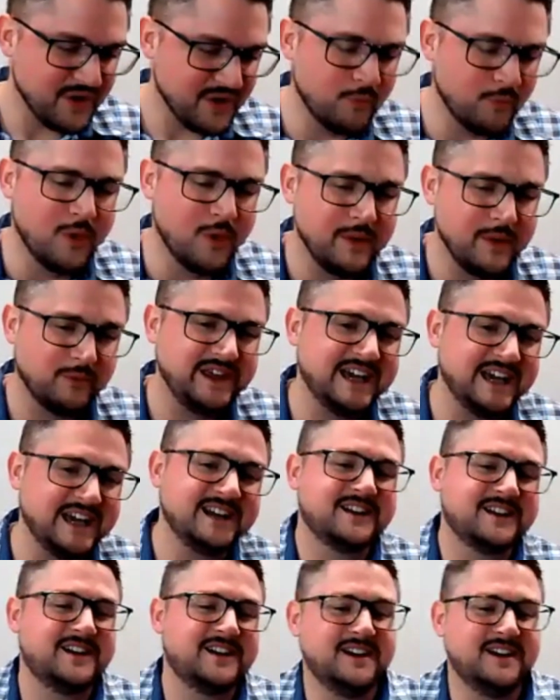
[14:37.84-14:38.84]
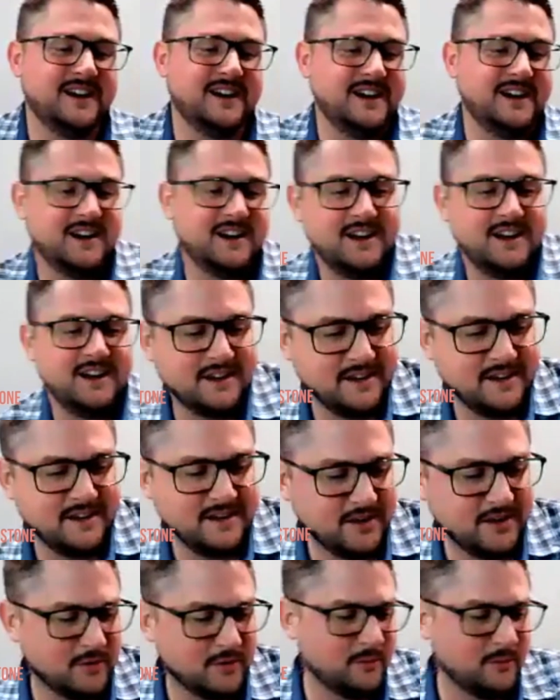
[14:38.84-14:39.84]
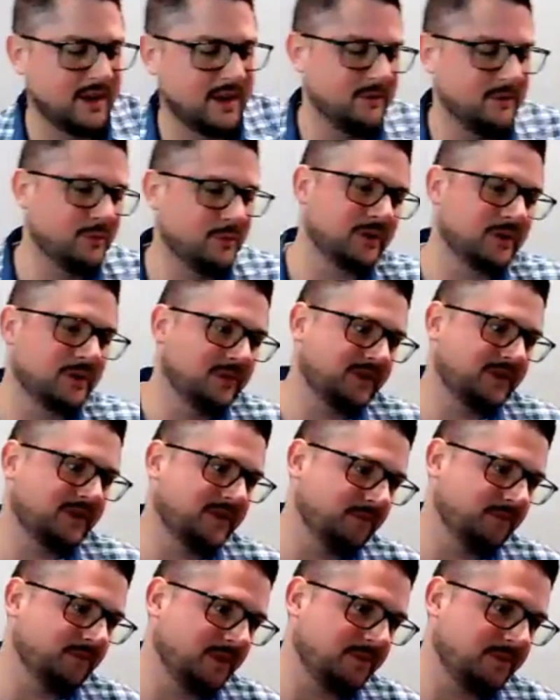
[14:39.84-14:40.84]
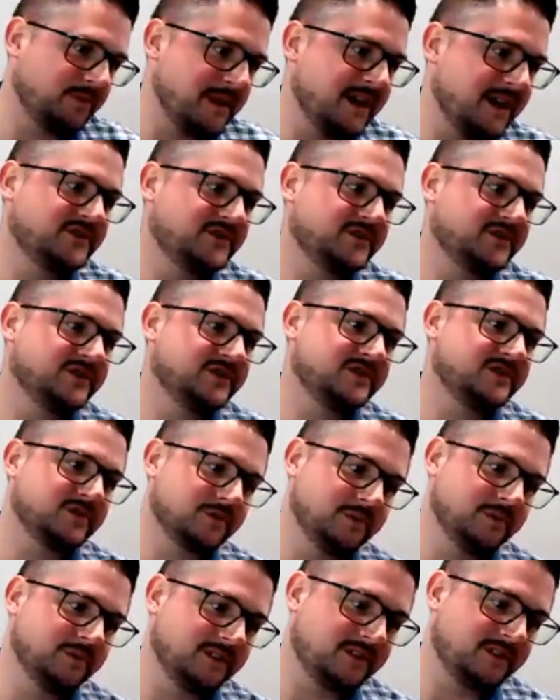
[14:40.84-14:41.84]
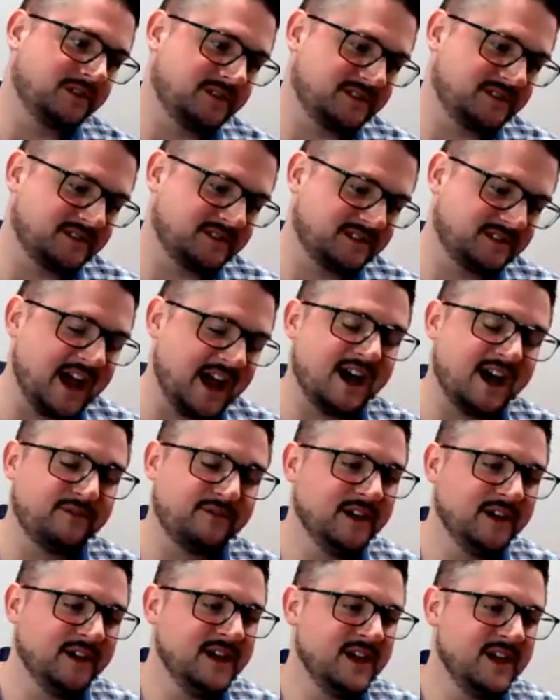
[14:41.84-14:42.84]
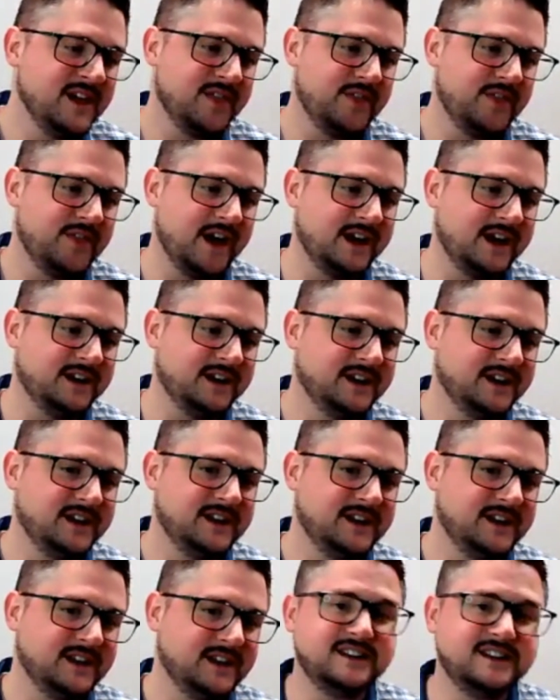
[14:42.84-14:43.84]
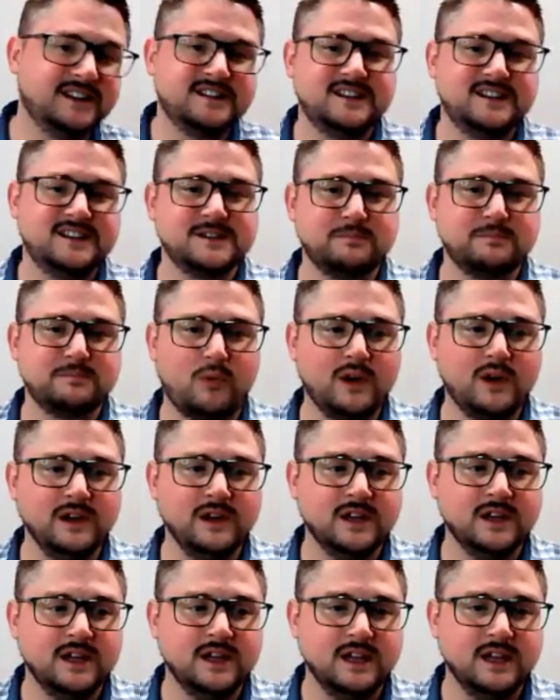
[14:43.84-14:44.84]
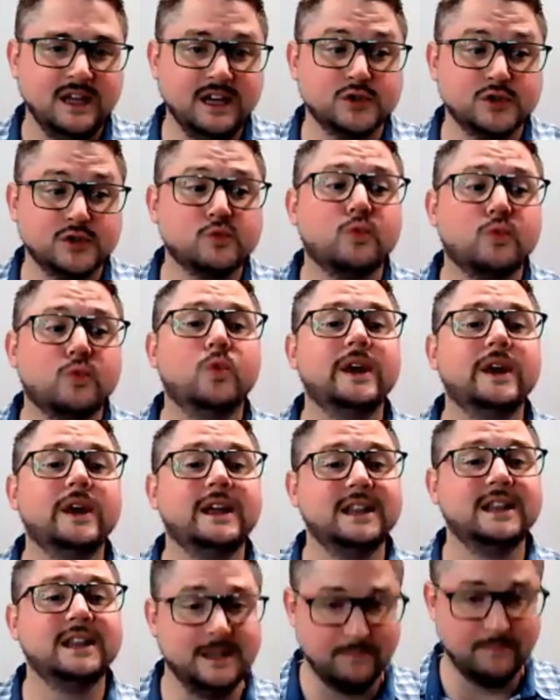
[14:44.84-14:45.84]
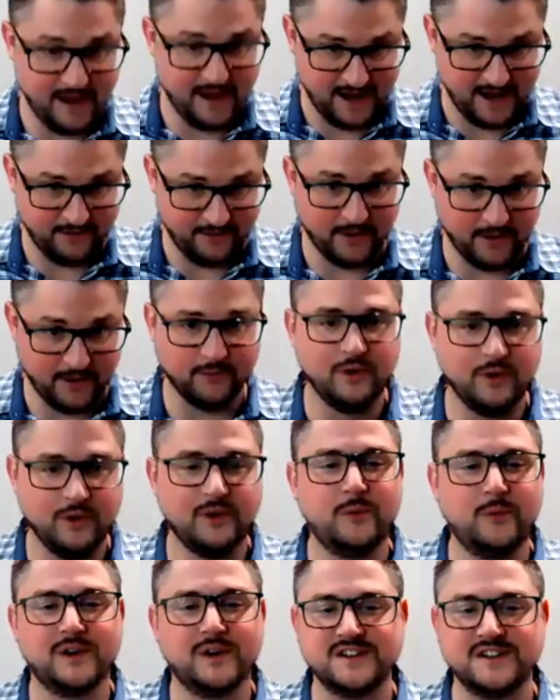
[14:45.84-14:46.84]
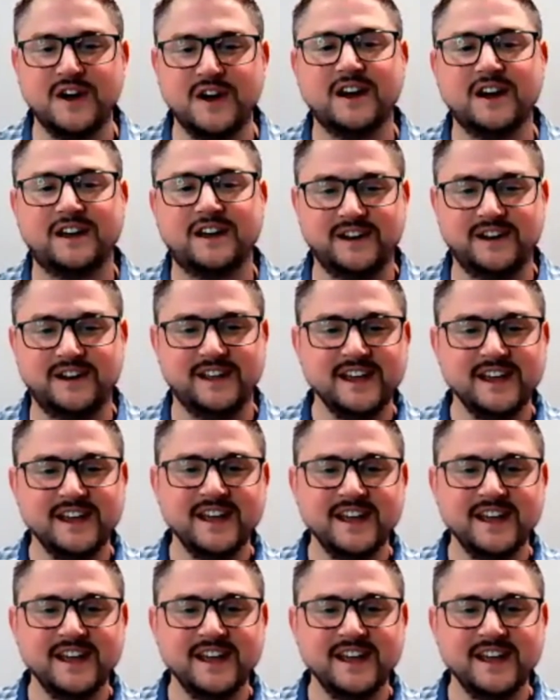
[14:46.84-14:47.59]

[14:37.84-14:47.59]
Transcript: when we get, when I work with managers or with staff that get to this point, it is really bad, right? We're talking